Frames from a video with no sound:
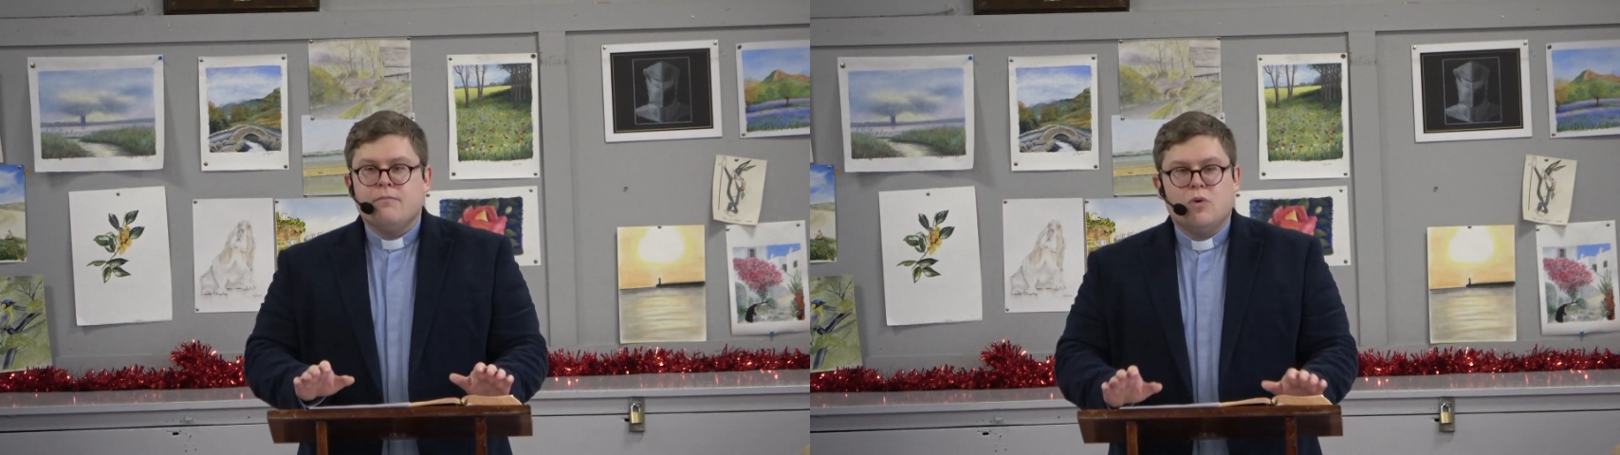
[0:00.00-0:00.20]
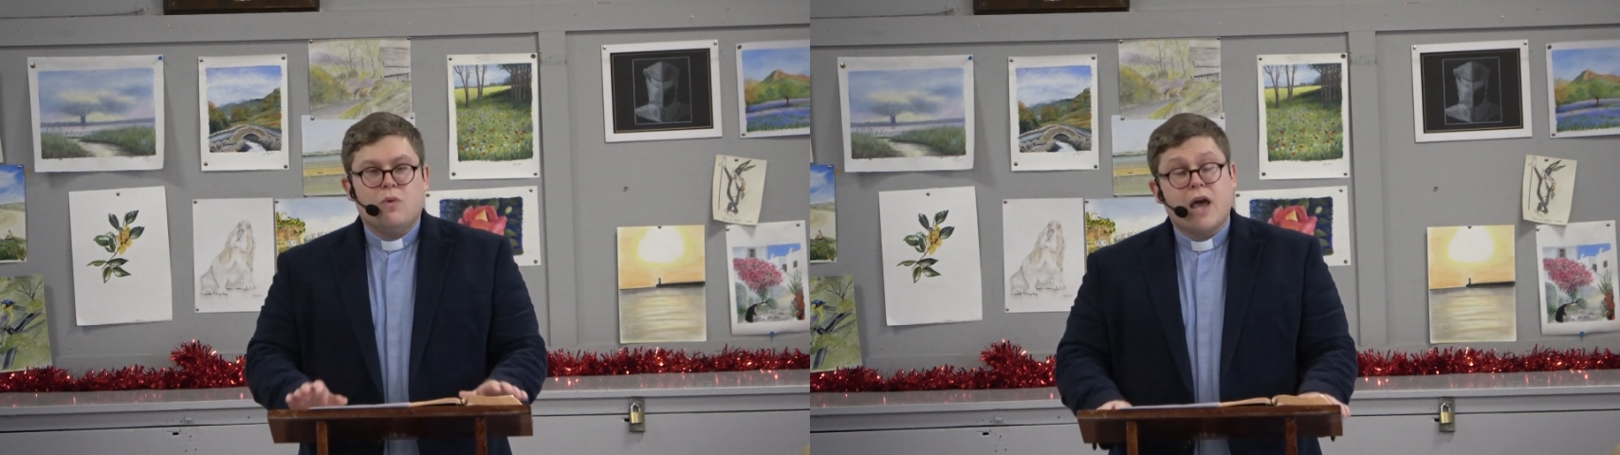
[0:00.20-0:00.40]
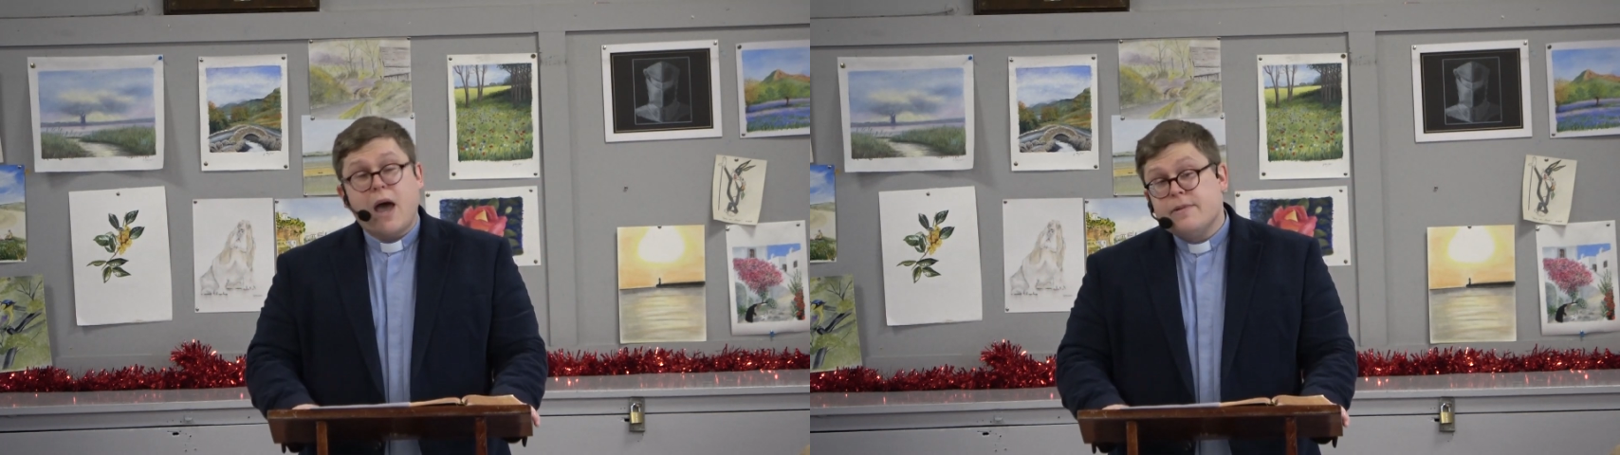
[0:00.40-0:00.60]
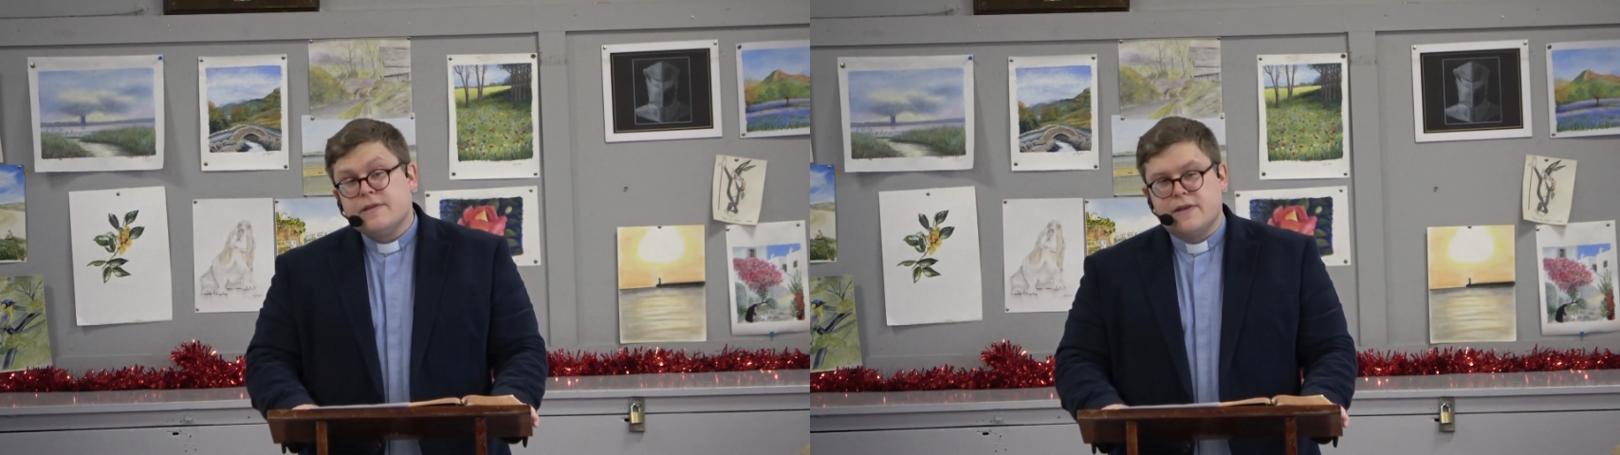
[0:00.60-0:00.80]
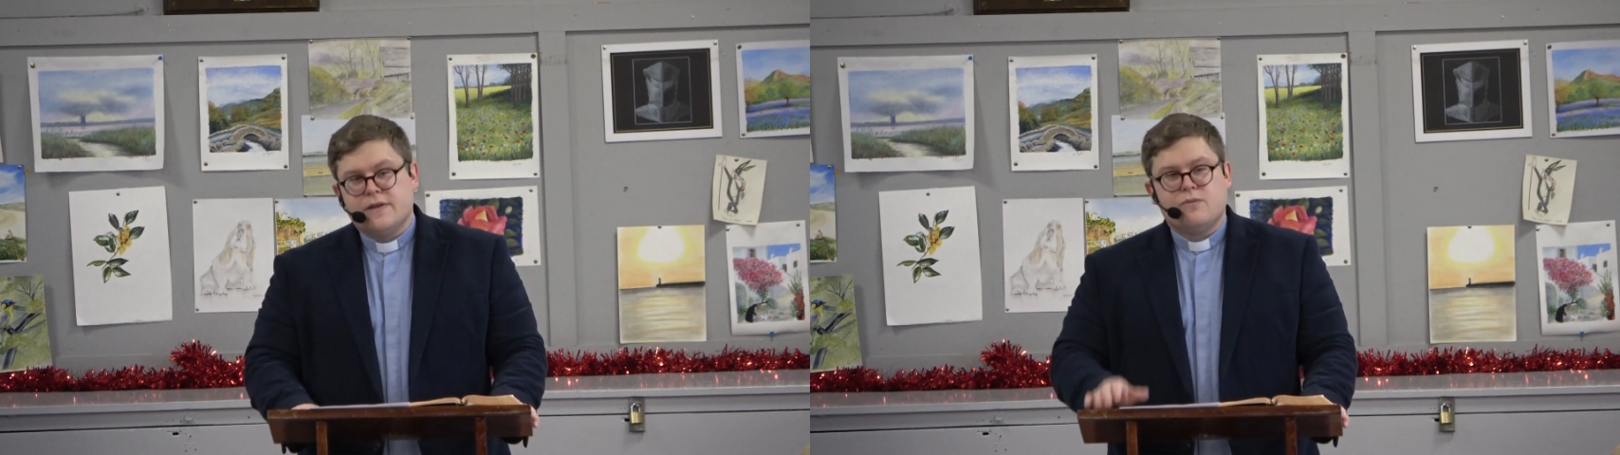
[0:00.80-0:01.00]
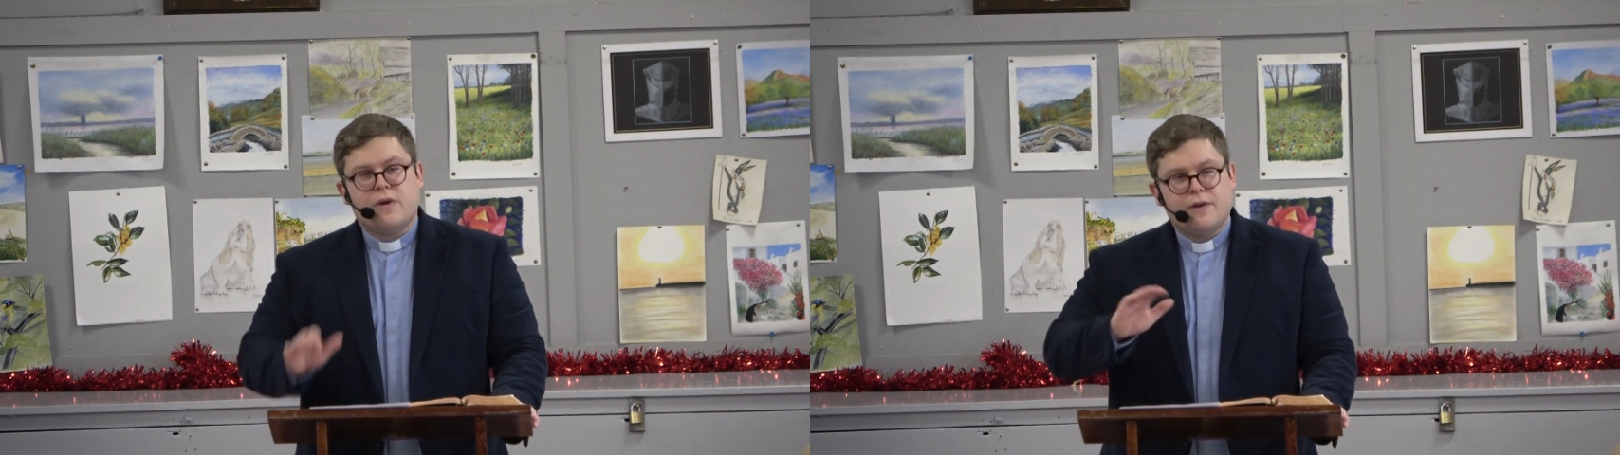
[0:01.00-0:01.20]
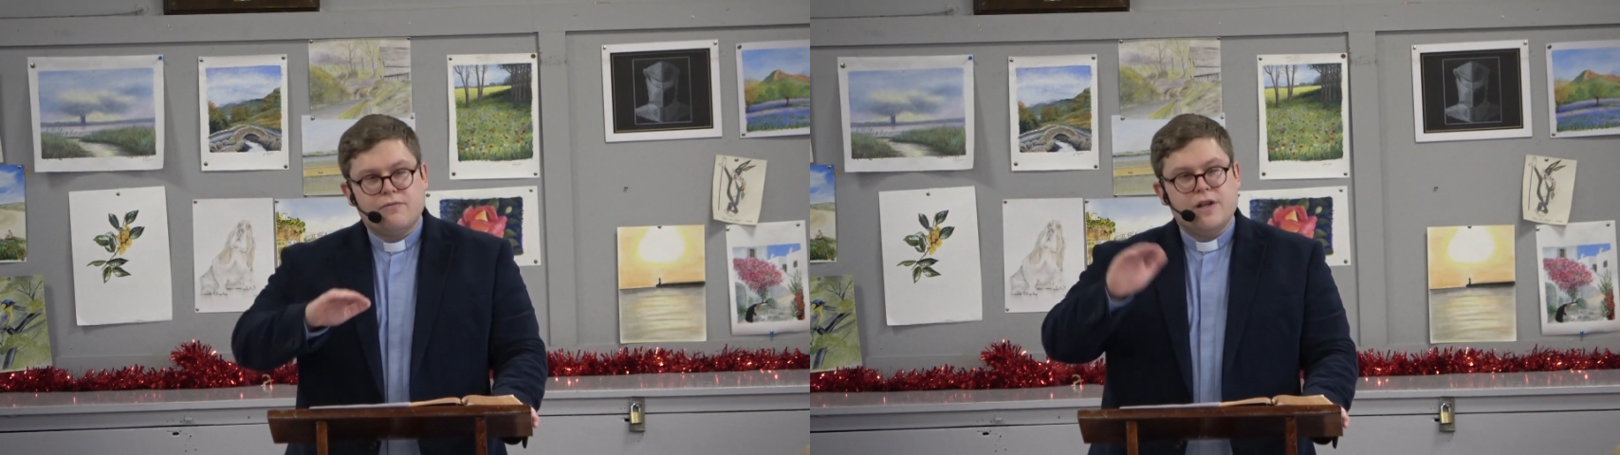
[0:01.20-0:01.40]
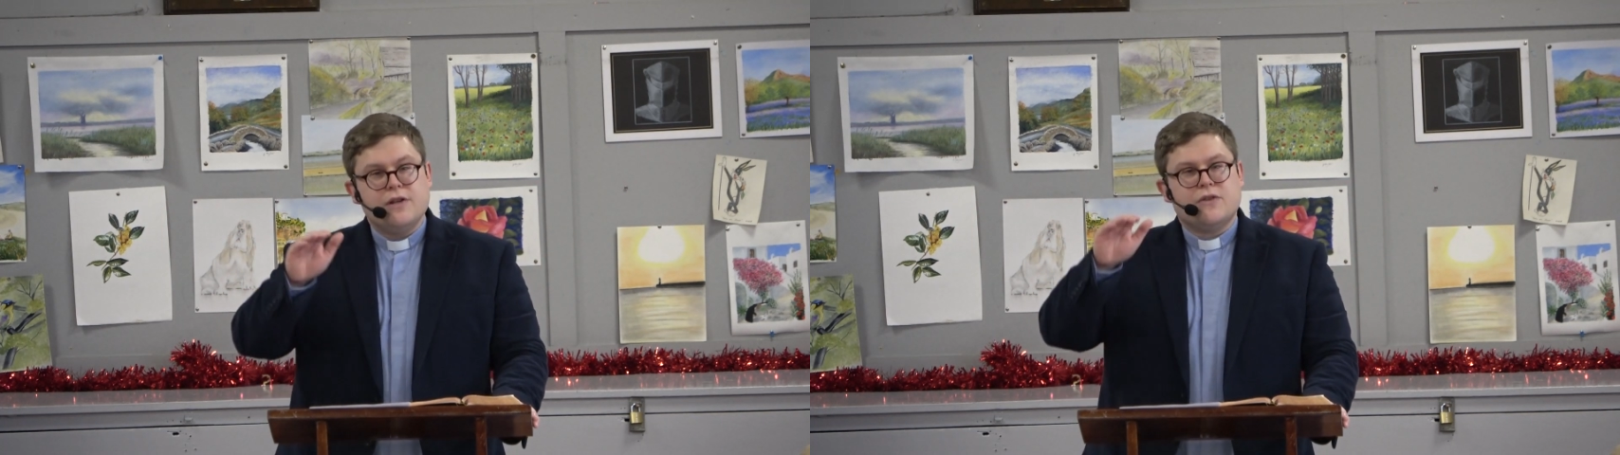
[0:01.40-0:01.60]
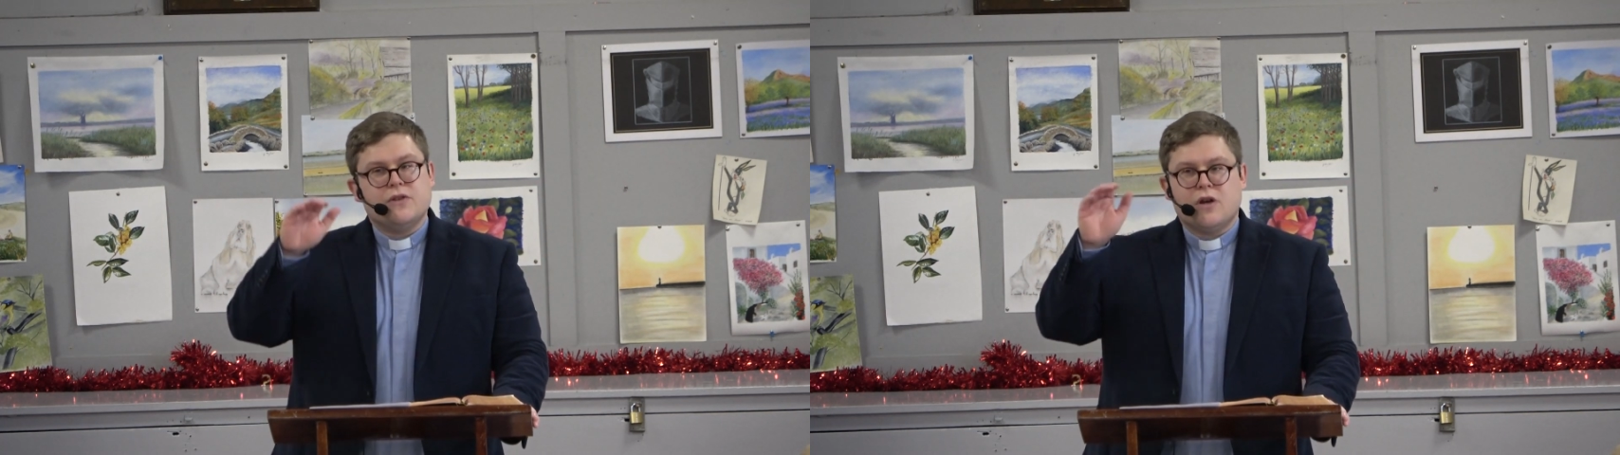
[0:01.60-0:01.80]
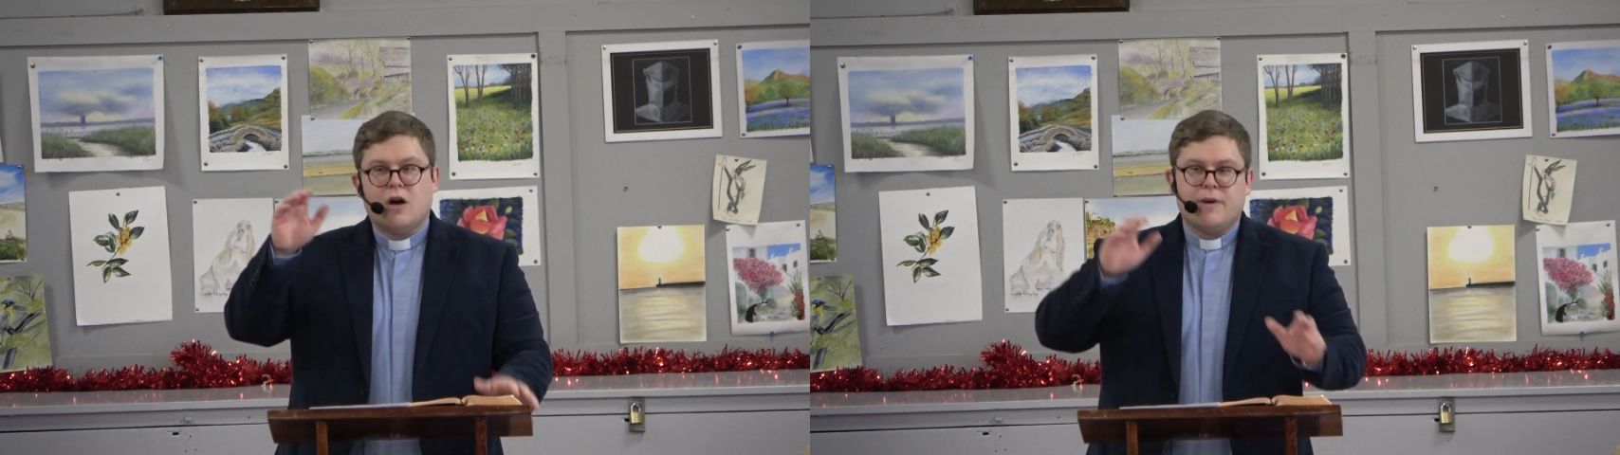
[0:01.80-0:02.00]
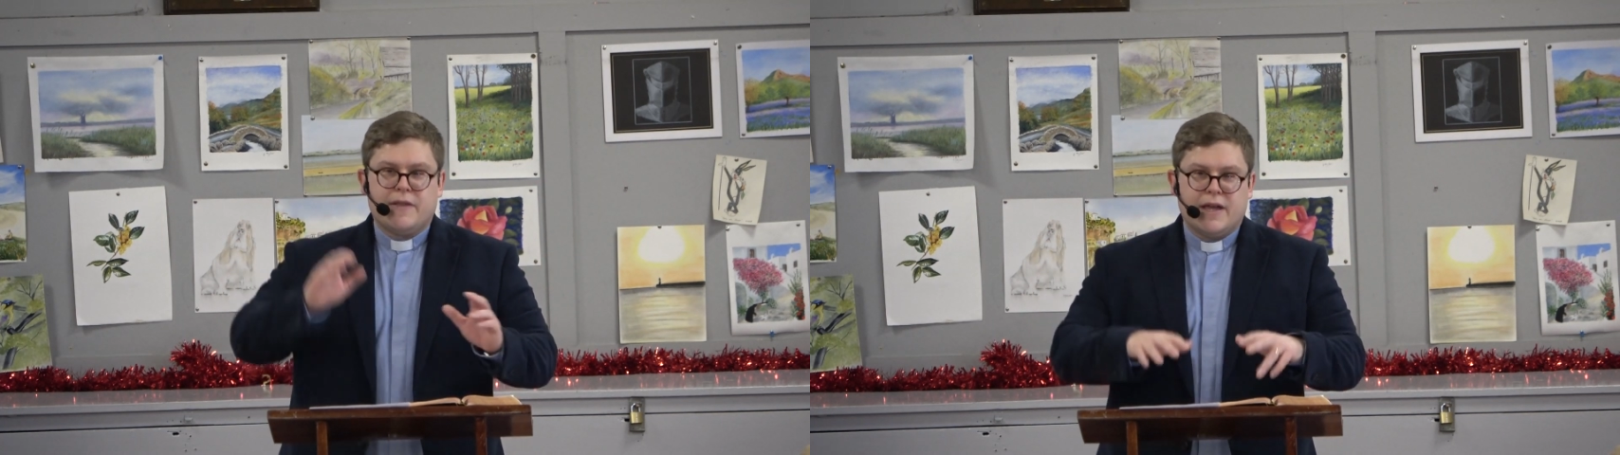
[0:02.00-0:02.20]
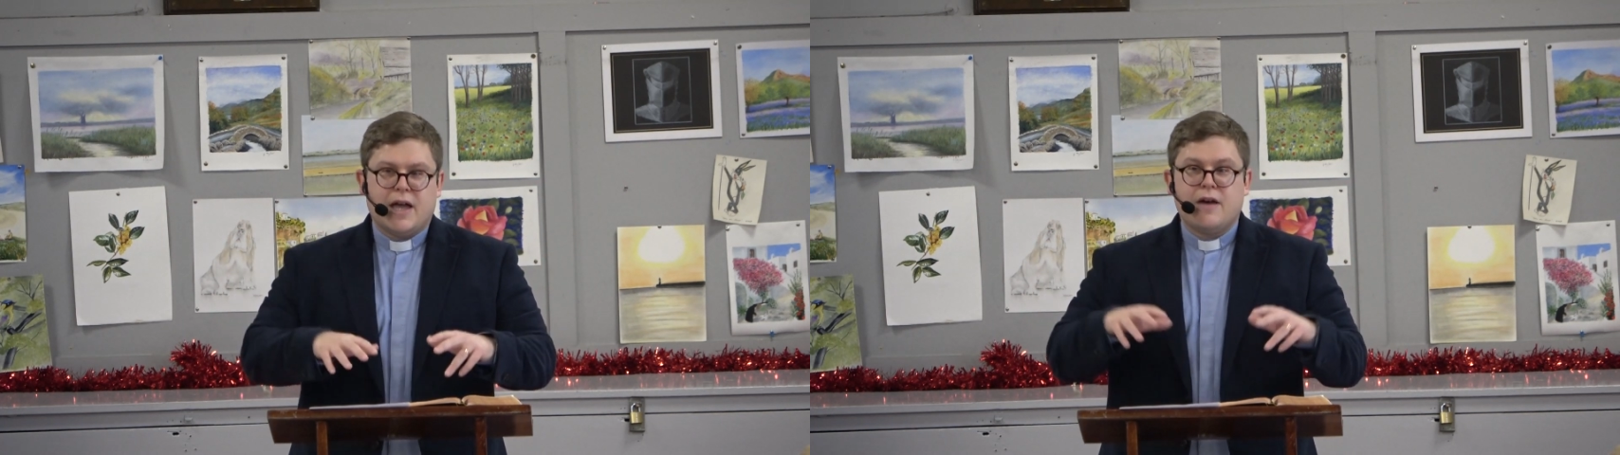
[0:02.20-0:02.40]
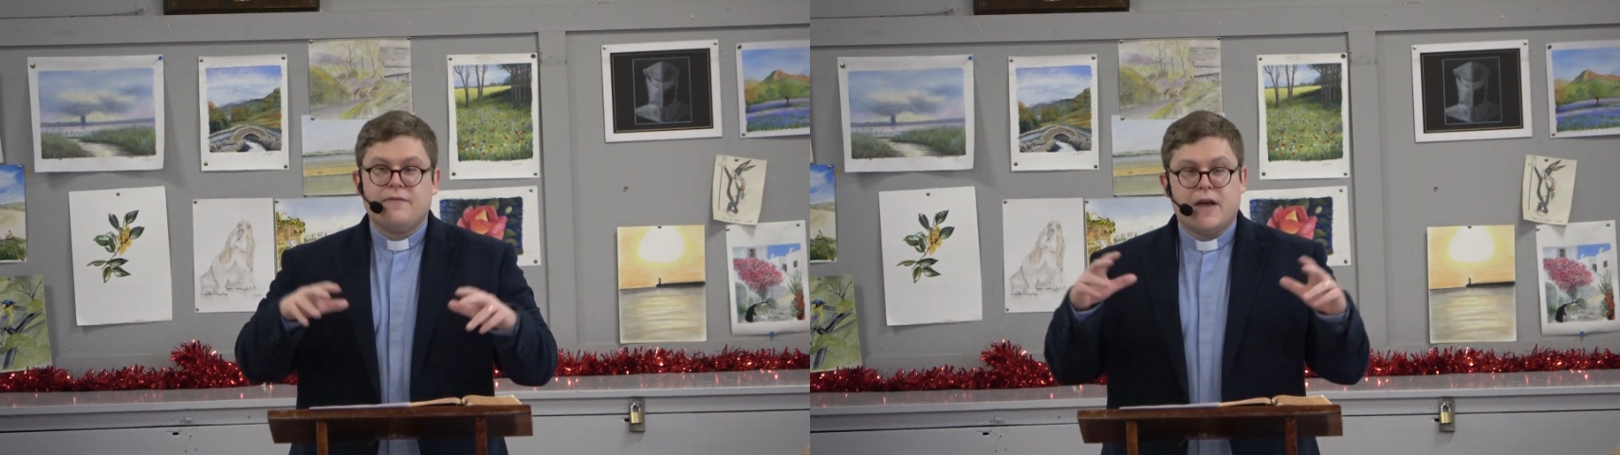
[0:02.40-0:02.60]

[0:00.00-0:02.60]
But what happens is when they reach the top and they have